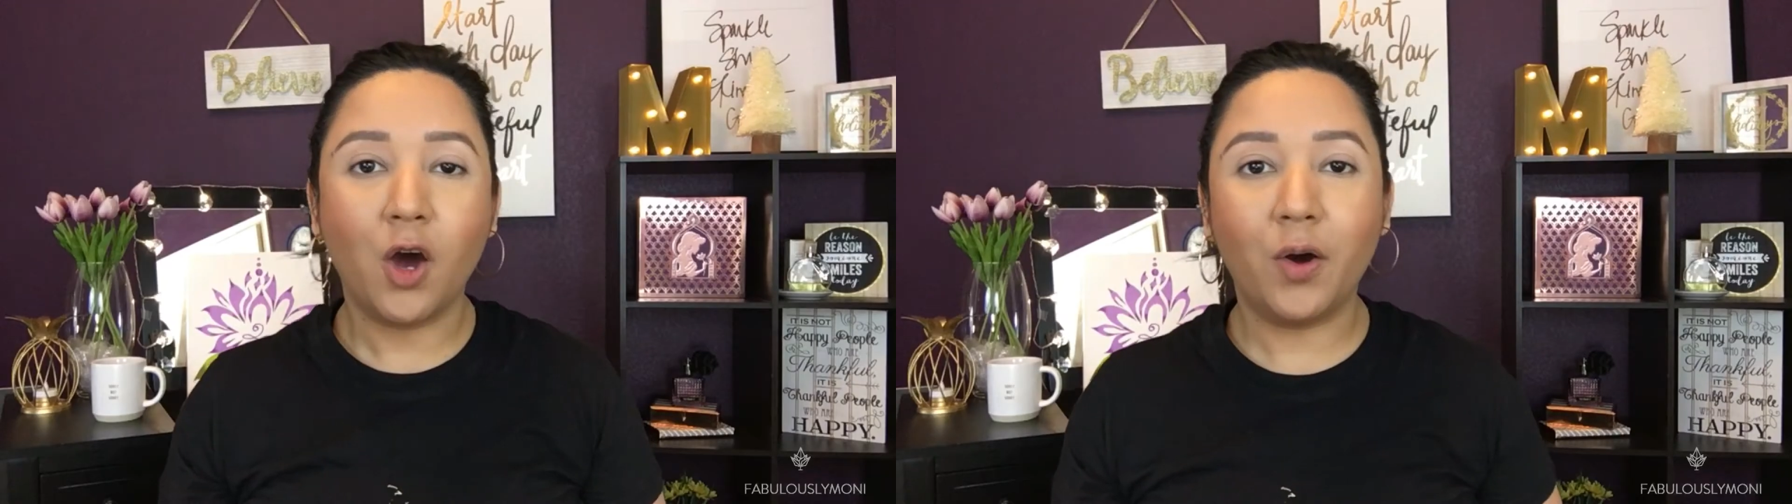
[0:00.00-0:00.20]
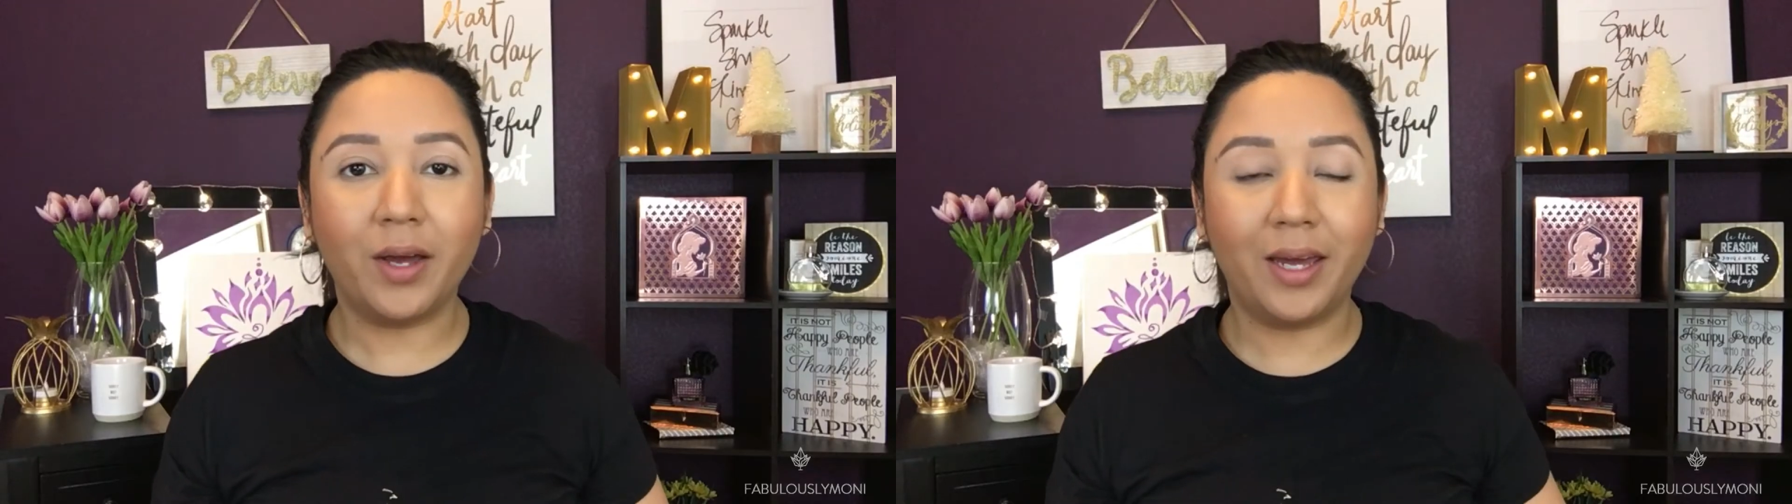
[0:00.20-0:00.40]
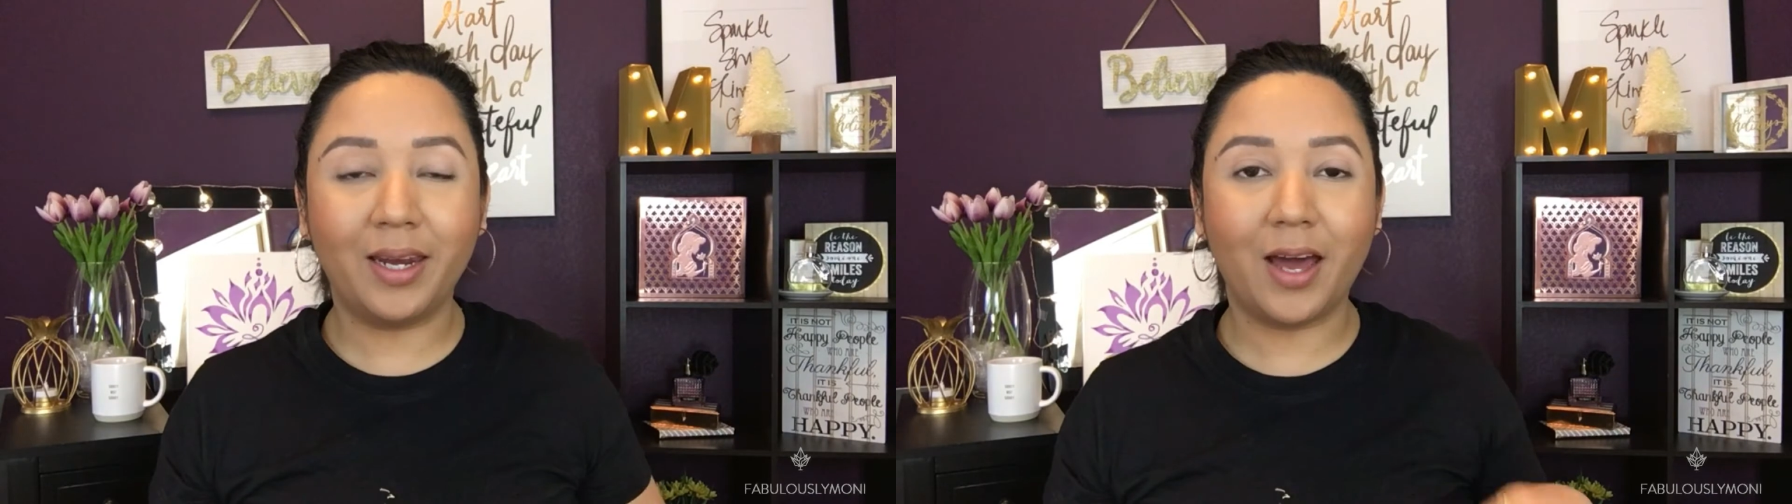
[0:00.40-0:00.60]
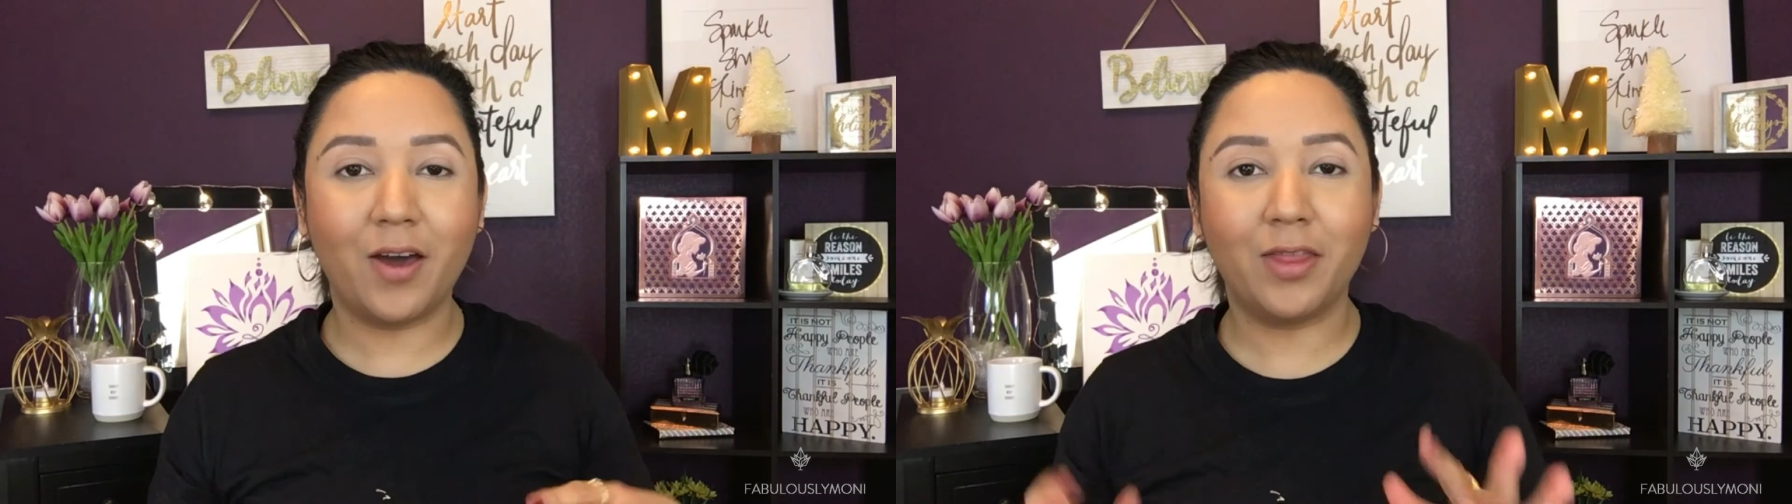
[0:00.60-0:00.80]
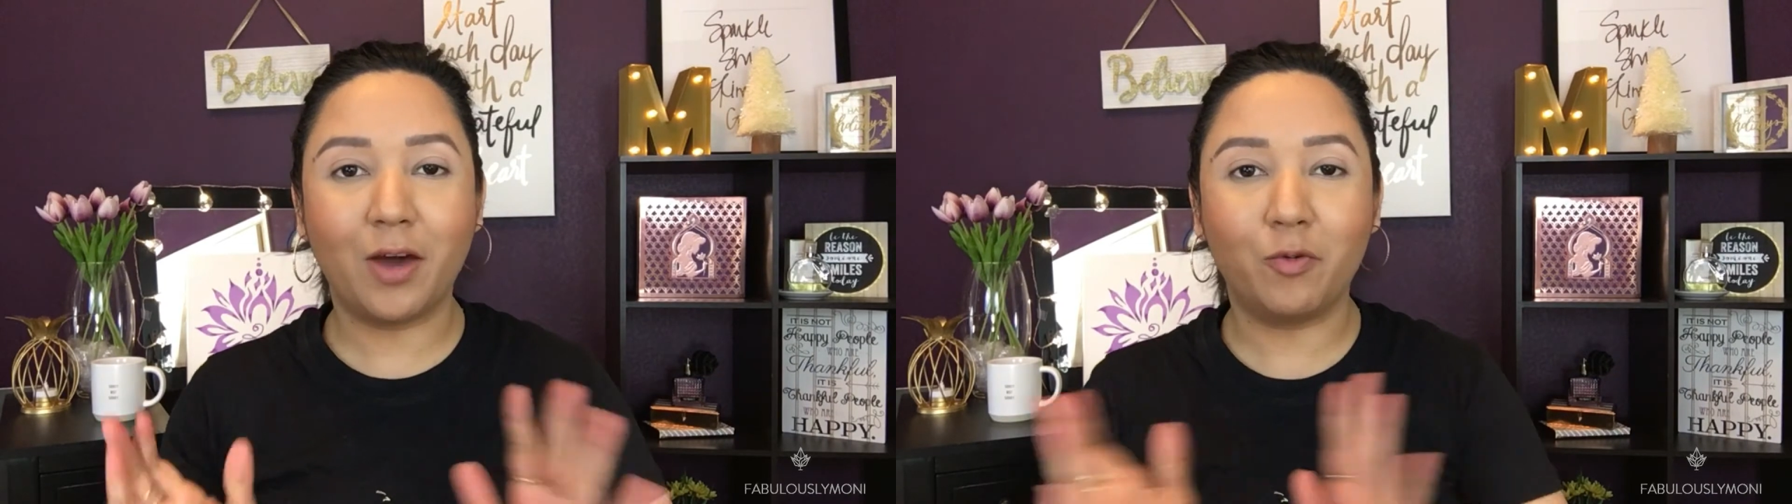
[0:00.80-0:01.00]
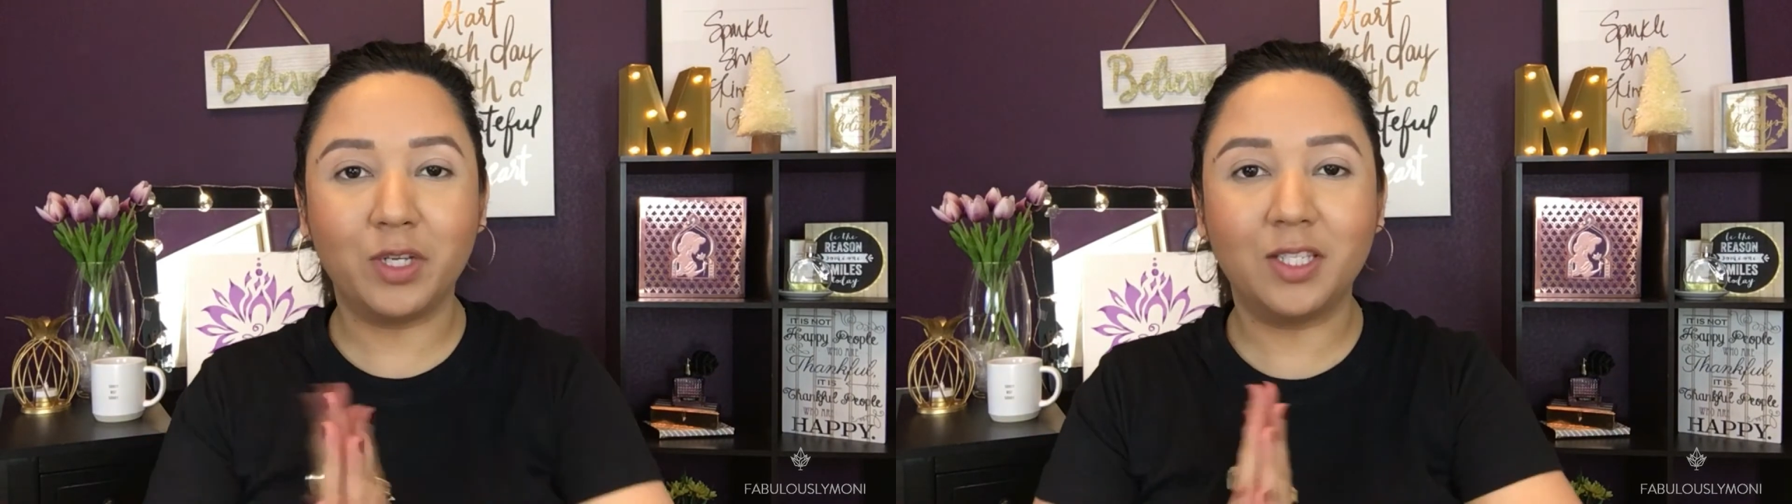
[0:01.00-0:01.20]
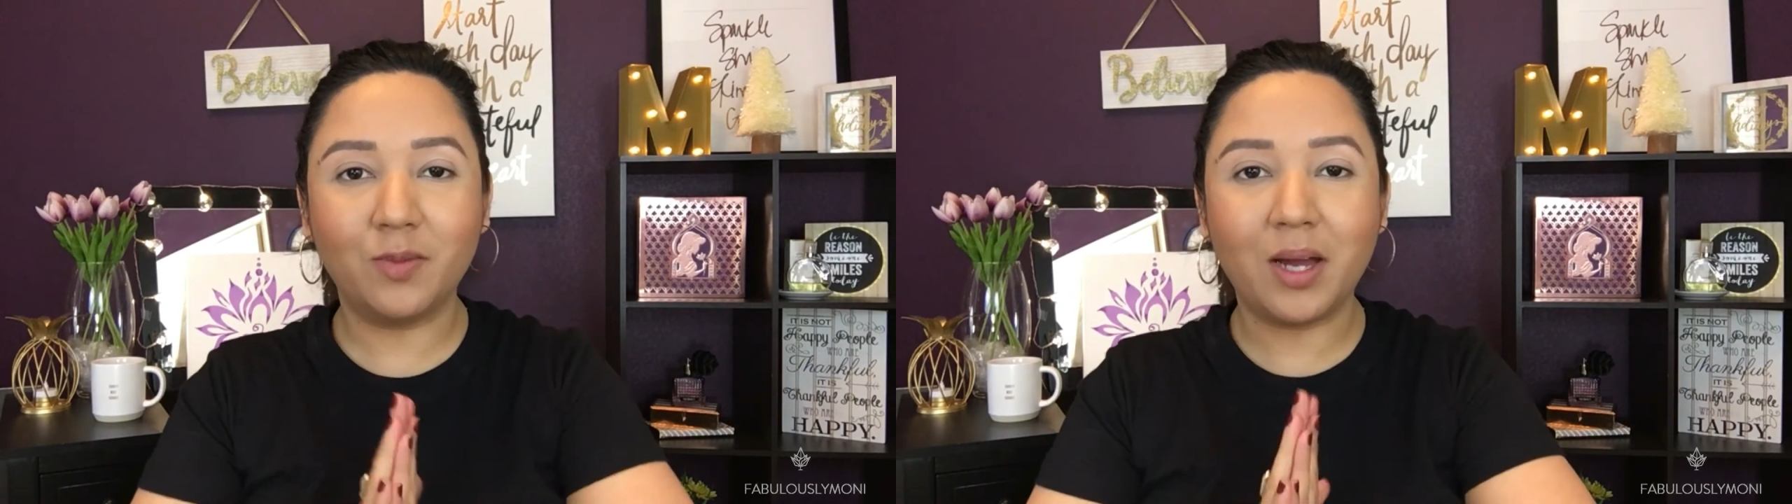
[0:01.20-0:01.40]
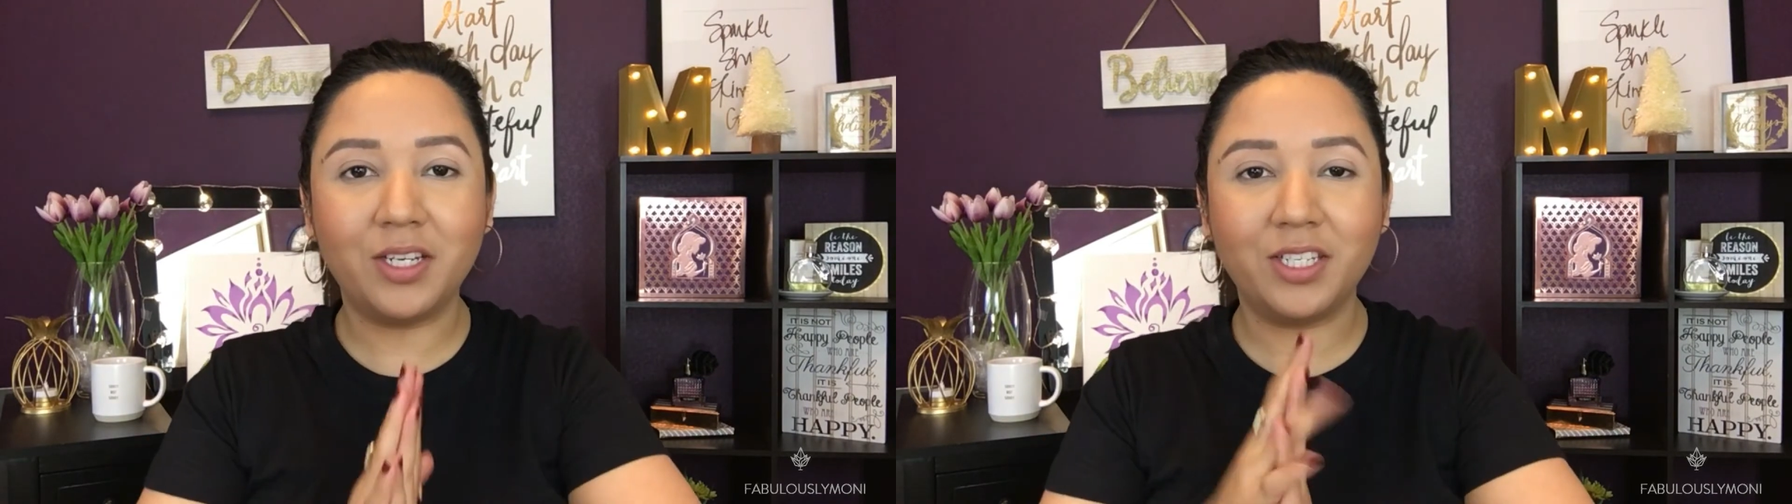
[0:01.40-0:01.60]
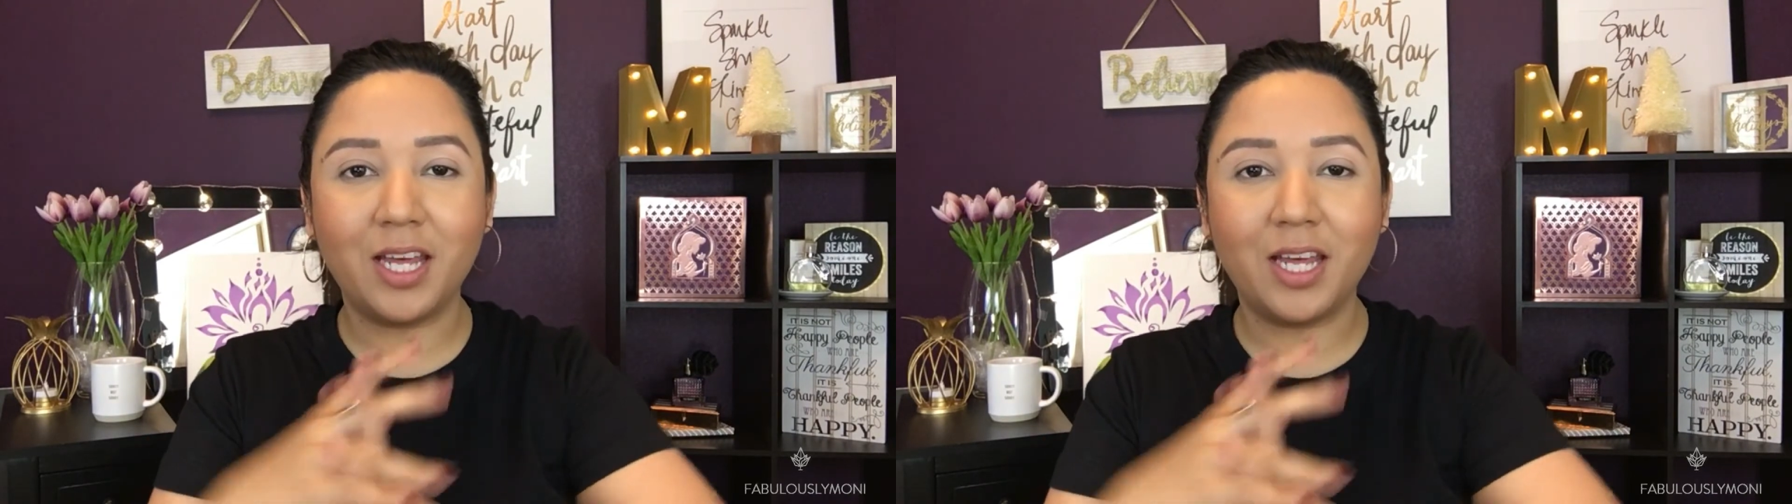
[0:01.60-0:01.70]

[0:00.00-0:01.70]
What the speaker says: Okay, now that we swatched